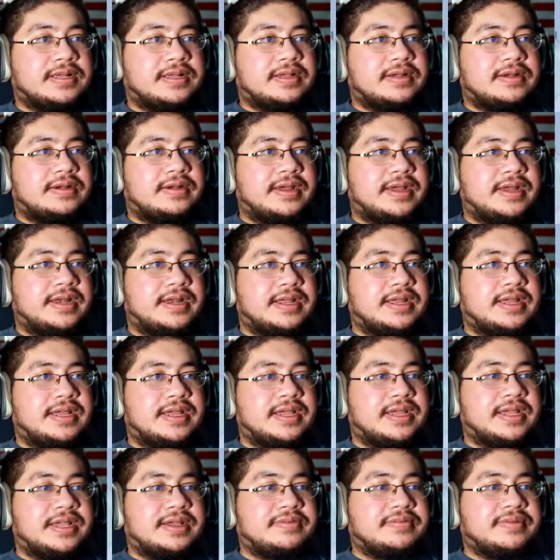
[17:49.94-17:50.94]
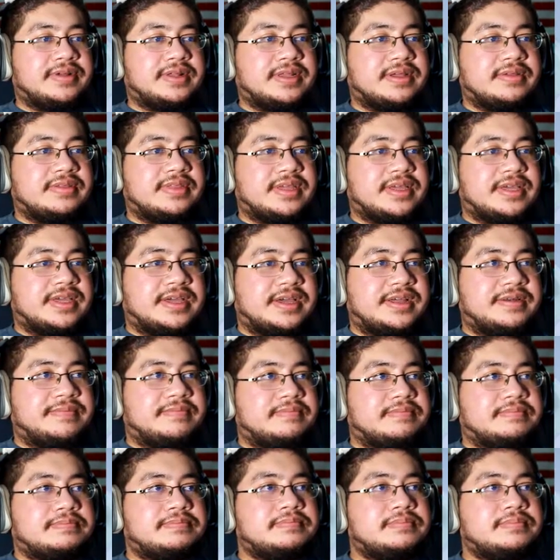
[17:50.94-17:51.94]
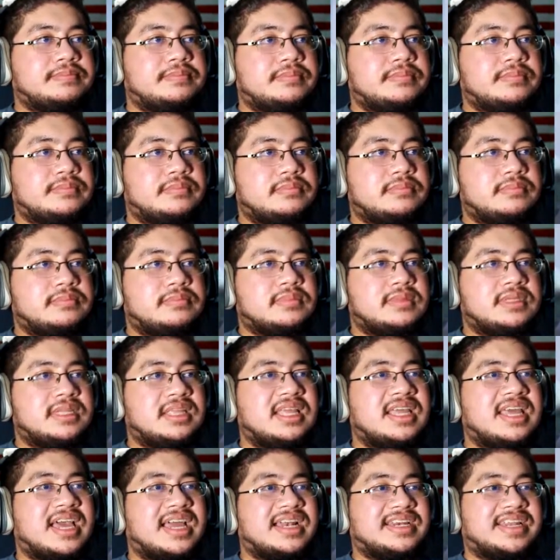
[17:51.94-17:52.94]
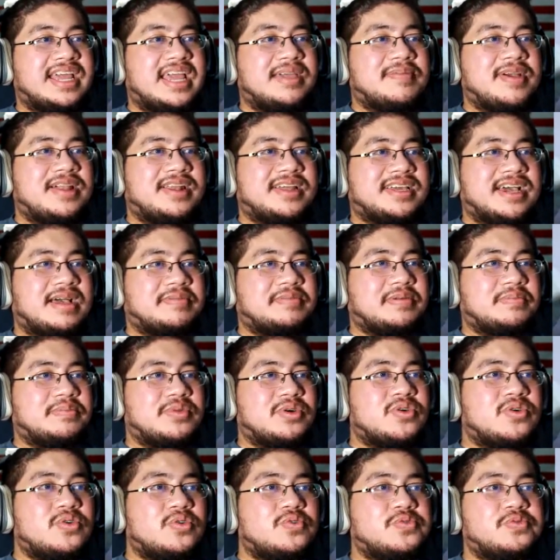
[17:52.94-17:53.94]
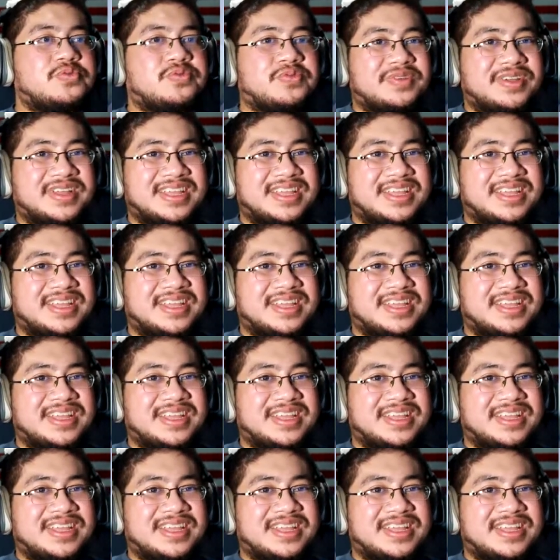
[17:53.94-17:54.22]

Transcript: All right. Reload the gun. Goddamn helicopter, move!